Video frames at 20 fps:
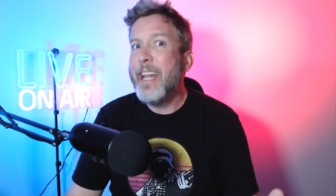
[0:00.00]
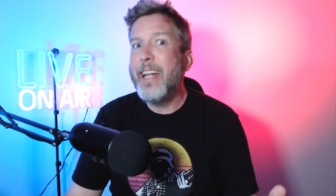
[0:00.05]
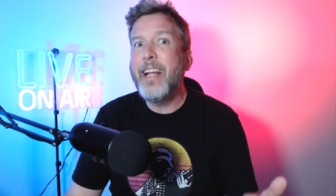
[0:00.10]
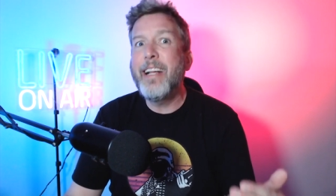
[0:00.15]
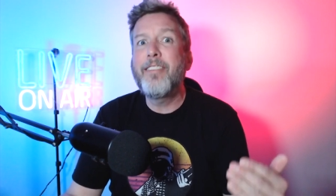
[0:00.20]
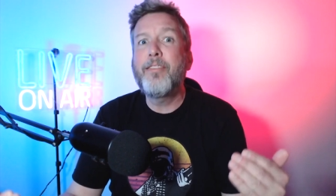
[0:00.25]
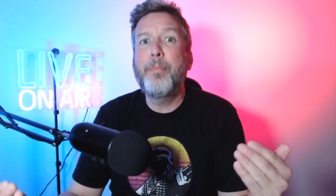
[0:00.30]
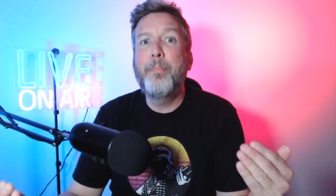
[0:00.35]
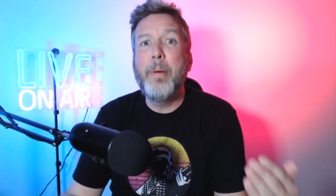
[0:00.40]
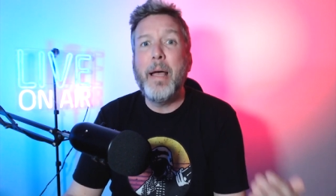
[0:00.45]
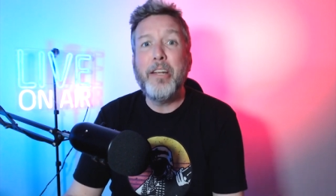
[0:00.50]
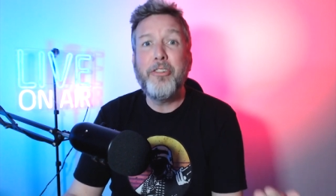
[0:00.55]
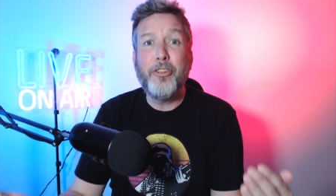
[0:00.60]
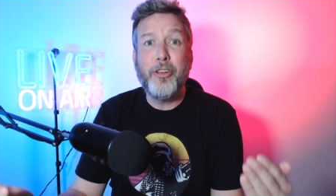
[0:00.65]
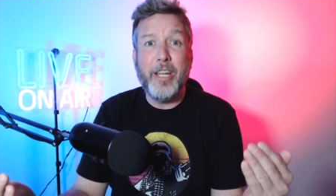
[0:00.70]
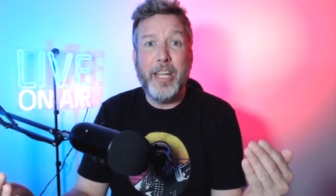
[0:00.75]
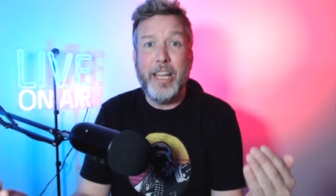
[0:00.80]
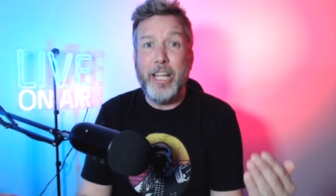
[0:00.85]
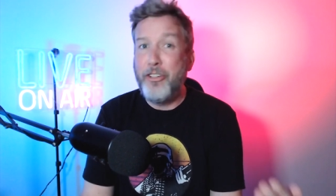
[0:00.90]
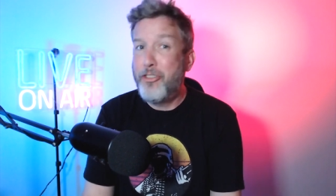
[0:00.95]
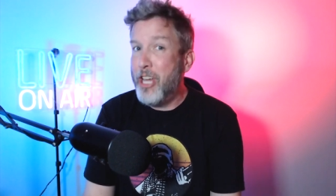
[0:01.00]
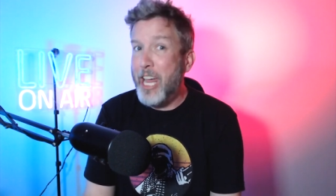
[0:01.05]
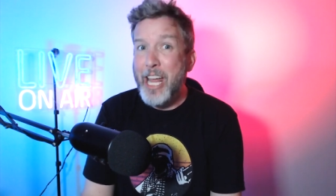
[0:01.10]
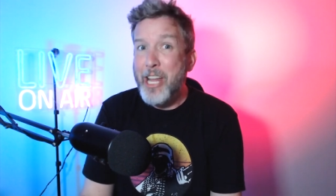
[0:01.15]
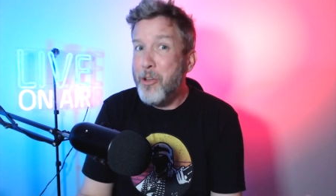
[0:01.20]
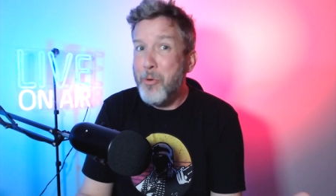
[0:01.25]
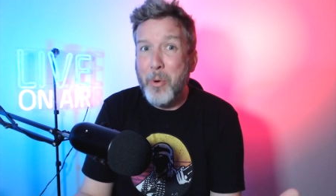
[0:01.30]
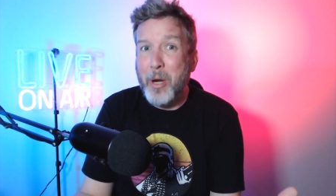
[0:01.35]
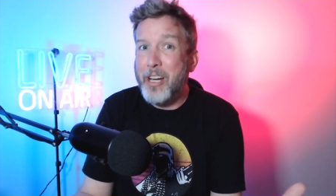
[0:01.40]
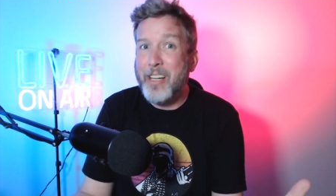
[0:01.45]
and especially the
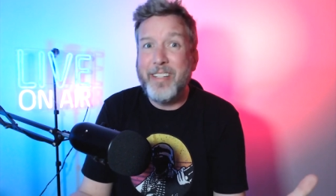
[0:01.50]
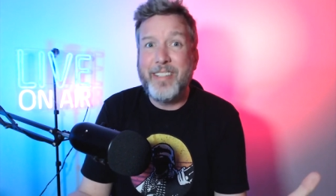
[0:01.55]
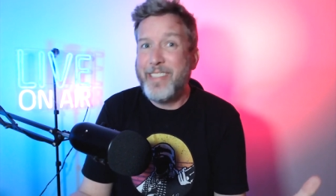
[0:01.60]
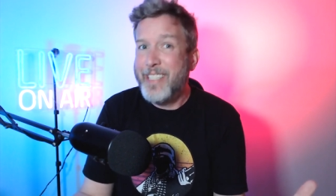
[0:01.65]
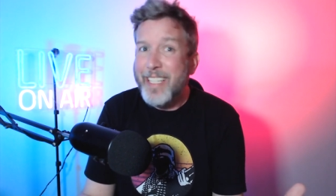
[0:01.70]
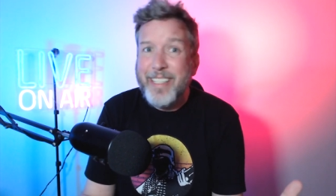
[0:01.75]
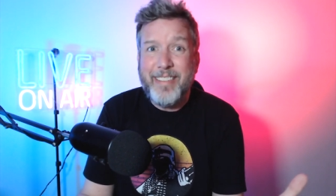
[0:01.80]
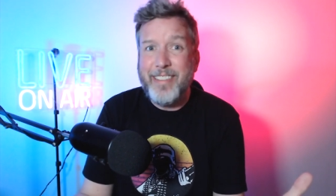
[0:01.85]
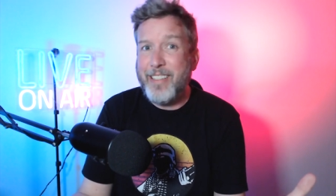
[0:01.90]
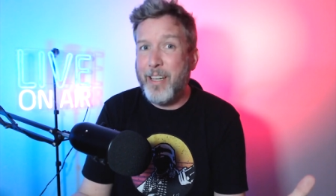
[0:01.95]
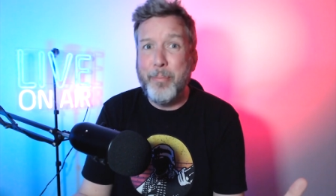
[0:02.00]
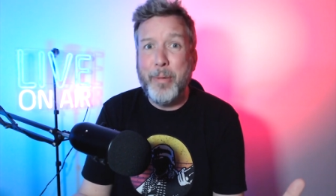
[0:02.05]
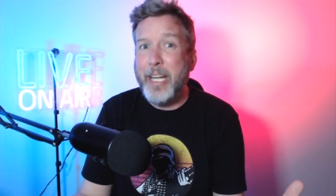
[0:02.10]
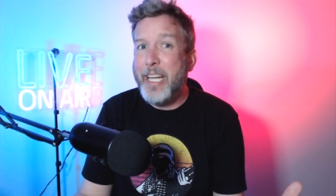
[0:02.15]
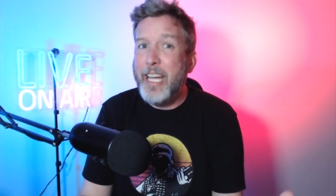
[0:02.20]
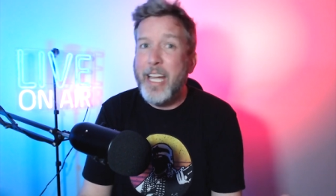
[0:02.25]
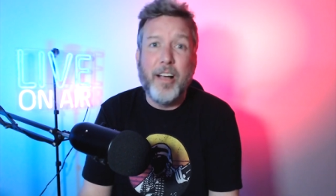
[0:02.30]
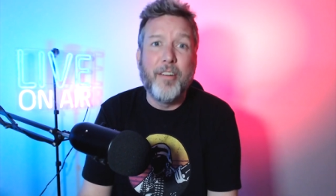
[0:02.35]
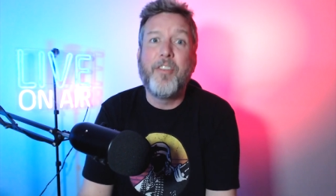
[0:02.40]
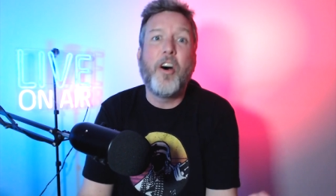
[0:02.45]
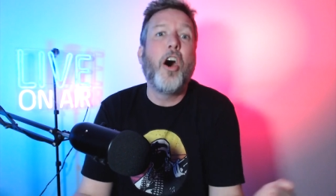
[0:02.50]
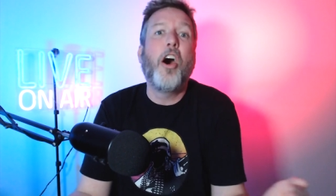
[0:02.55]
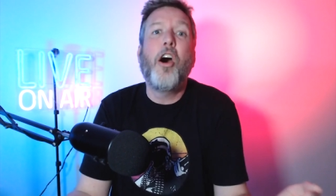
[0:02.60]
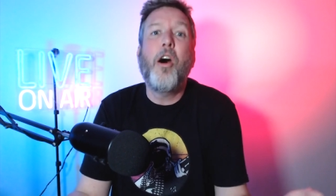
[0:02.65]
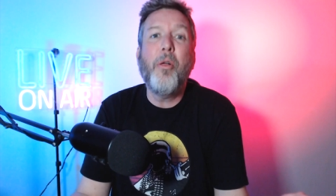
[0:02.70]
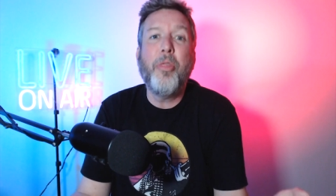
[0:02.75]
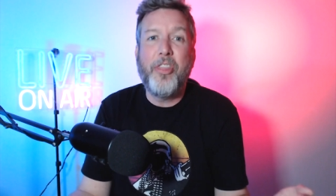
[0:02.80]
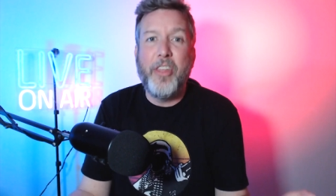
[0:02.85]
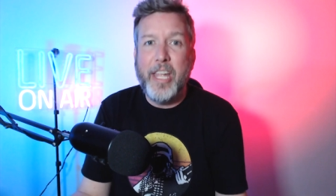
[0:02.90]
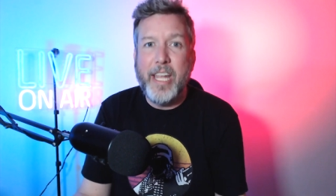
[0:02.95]
January 6th committee of
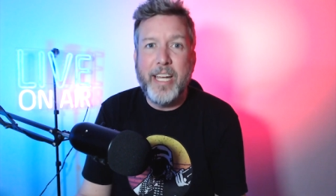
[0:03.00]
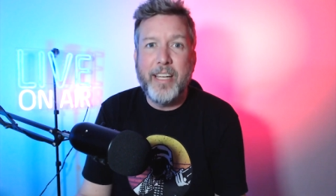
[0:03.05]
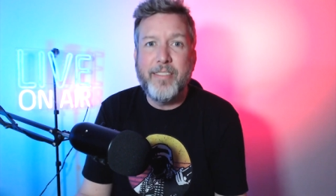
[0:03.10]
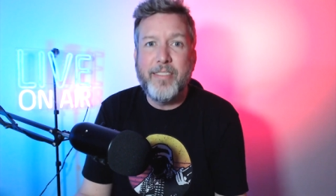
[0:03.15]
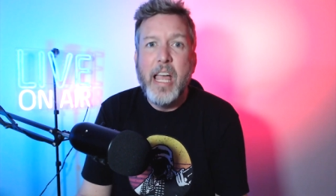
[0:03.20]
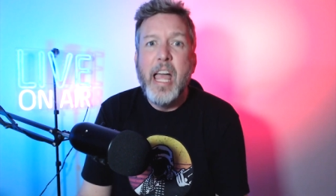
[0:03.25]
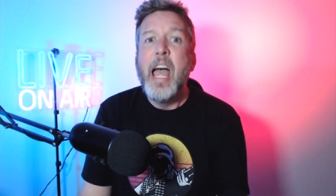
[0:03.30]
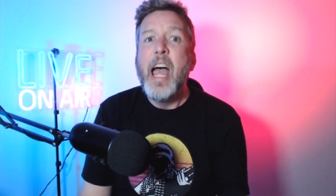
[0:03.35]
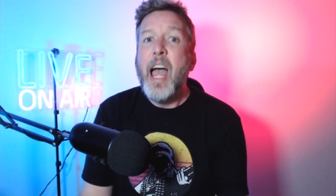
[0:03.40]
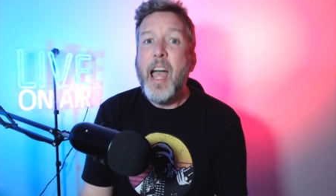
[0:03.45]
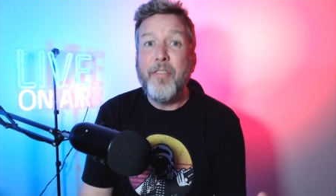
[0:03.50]
all things,